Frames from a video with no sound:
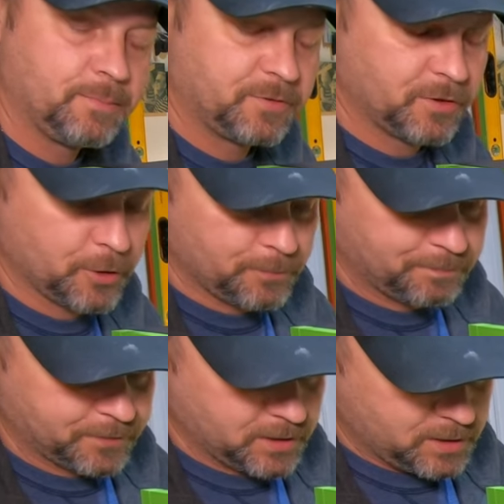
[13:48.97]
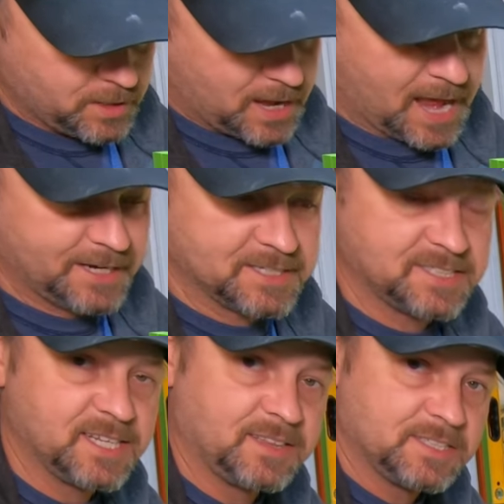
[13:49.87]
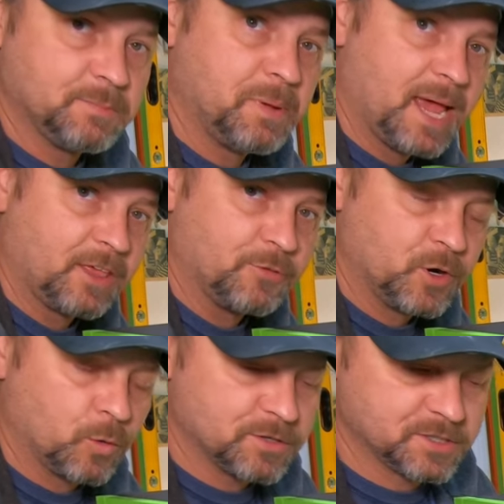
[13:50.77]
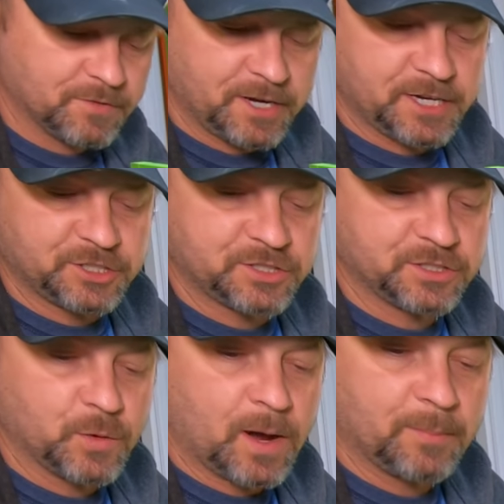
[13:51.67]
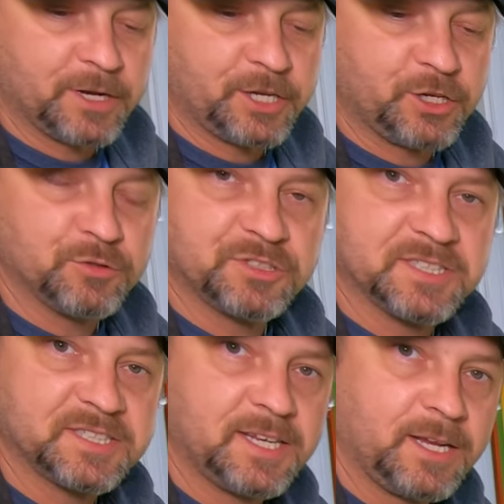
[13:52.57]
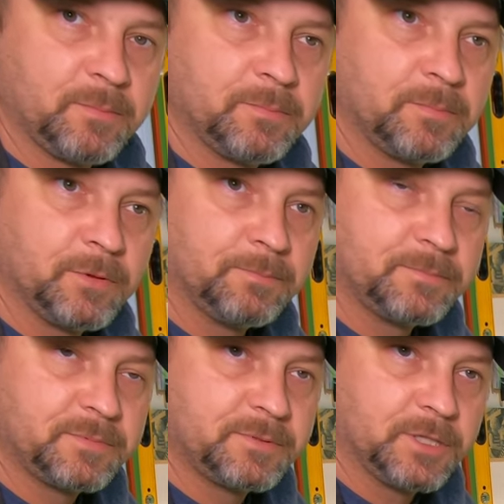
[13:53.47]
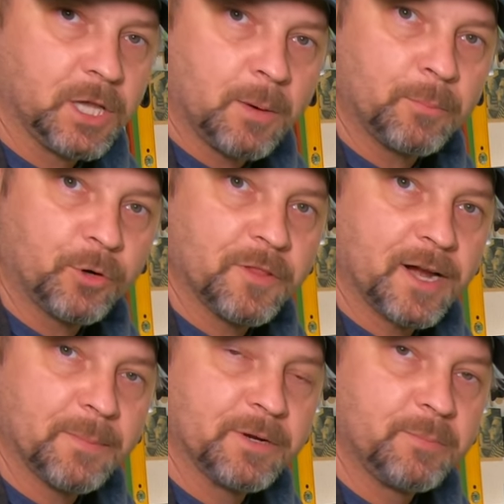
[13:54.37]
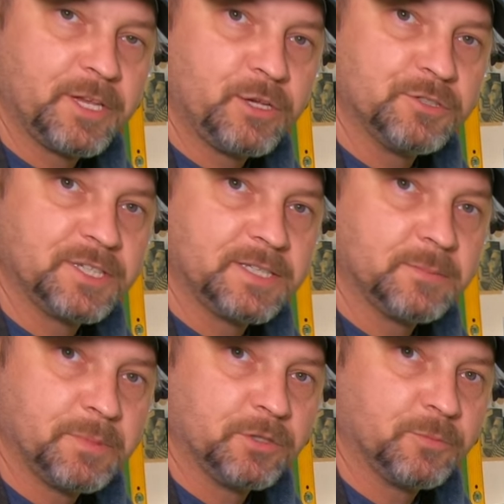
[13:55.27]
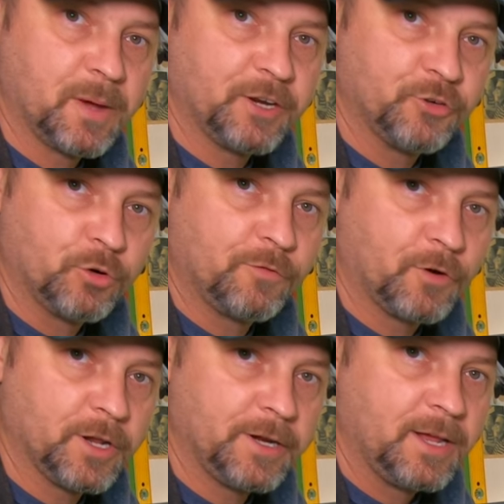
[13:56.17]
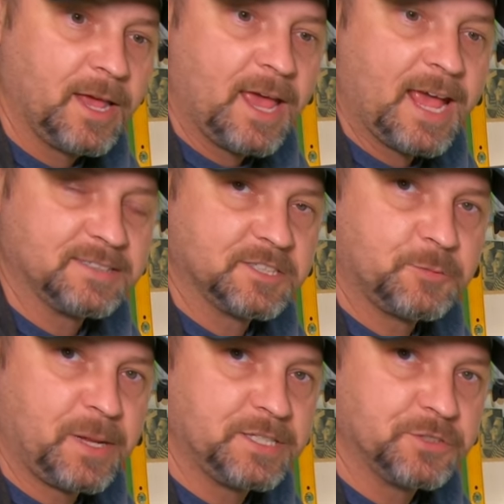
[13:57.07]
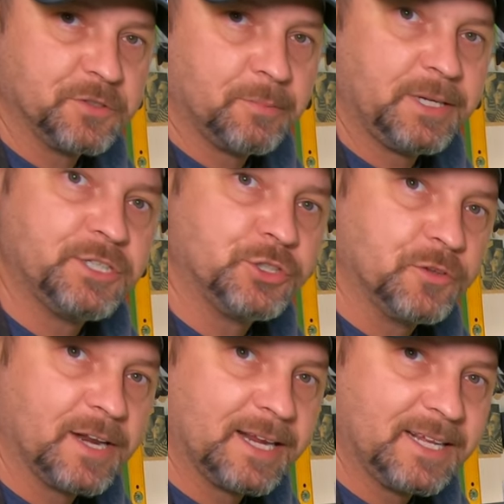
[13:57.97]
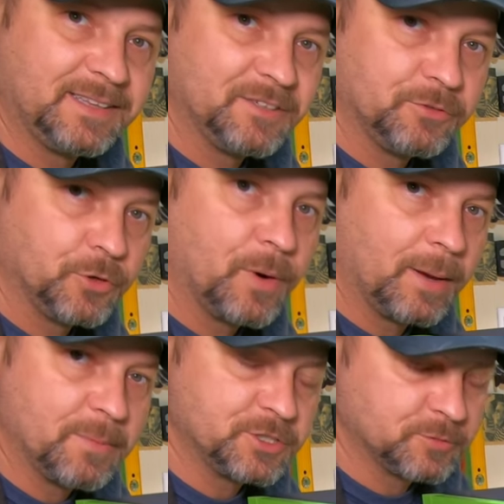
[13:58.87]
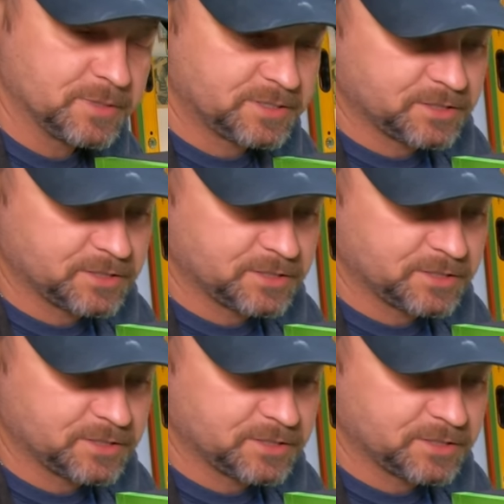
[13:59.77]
So I need to set this back 3/4 of an inch, so I'm going to use the same lumber that I'm going to be using to build my drawer front as a spacer to make sure that I get the right measurements.